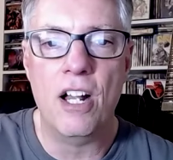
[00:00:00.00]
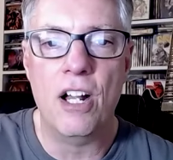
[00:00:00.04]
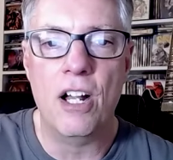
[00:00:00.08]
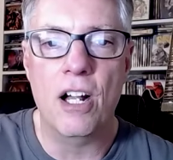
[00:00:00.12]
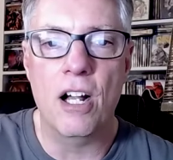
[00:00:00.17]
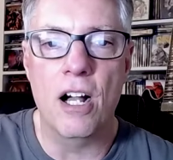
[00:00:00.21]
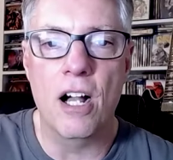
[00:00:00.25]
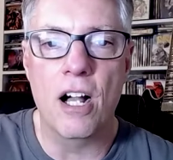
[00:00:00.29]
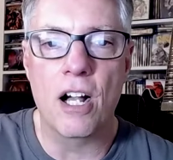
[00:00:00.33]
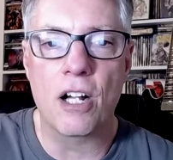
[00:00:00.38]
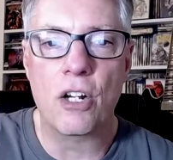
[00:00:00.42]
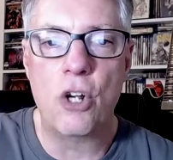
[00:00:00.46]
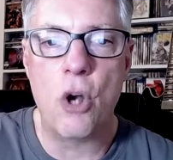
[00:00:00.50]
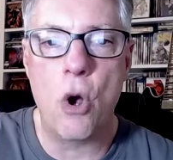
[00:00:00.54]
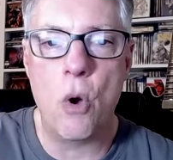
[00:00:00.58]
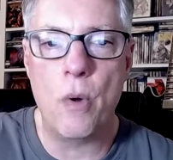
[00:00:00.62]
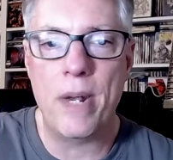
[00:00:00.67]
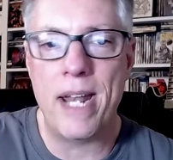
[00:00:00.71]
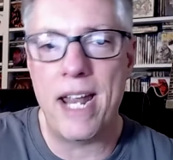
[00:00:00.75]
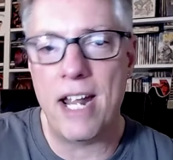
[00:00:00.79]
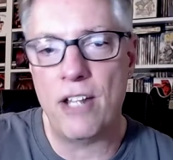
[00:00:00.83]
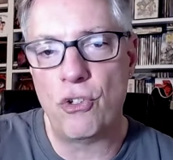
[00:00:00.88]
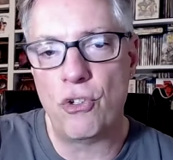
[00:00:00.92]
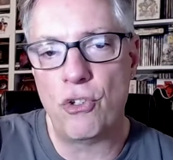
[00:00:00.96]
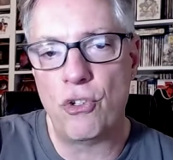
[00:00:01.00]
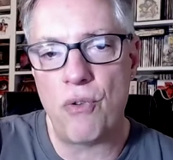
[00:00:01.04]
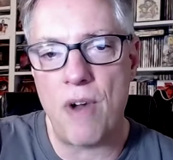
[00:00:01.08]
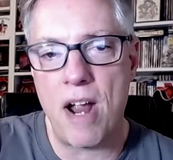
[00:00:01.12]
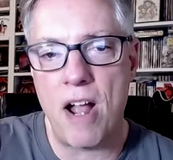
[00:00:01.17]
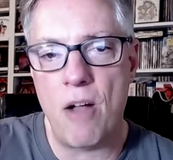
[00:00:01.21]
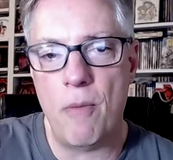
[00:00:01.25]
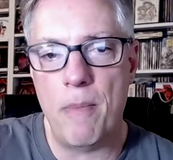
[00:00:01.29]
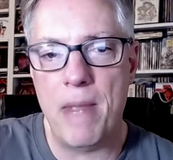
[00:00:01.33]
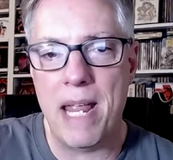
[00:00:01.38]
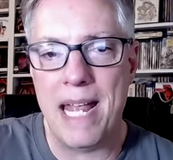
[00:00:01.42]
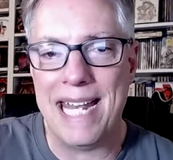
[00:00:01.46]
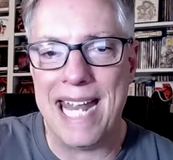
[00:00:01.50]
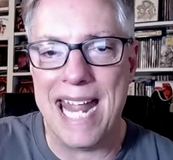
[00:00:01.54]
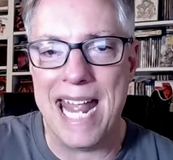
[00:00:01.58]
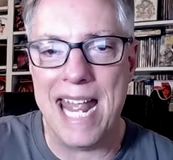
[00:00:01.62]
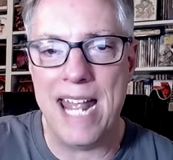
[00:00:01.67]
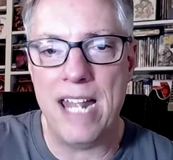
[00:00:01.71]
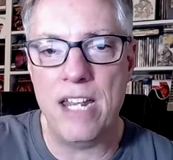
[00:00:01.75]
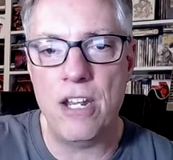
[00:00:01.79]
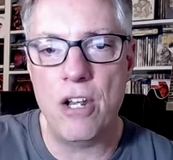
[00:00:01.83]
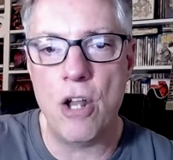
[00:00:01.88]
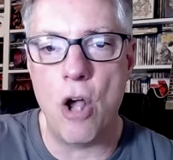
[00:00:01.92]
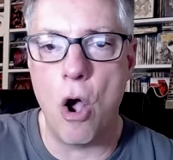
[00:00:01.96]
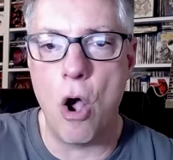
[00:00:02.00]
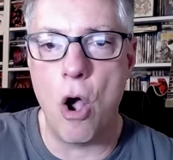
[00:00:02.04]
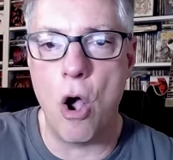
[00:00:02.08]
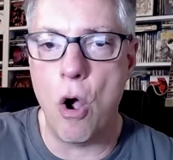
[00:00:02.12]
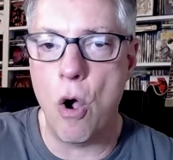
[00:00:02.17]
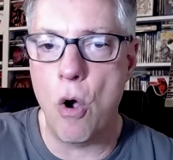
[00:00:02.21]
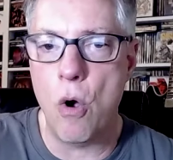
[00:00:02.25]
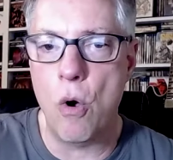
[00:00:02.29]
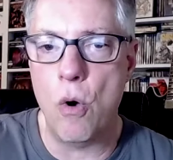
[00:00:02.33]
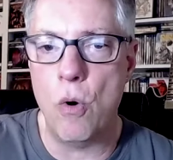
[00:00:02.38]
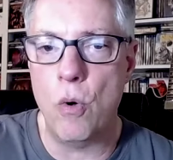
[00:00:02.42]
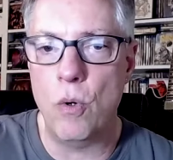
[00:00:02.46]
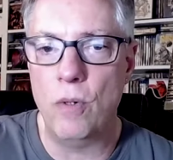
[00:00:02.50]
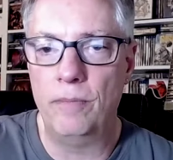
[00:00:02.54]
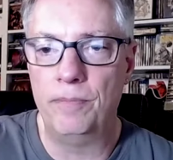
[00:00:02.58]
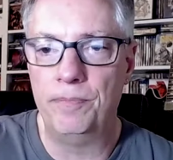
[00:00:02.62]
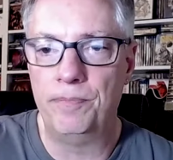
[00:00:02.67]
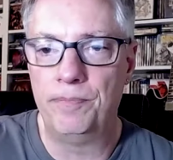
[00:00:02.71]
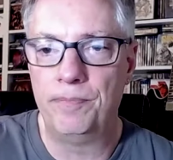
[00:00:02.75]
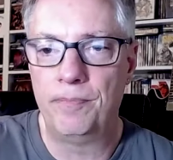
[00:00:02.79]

uh, Conan Troutman, N O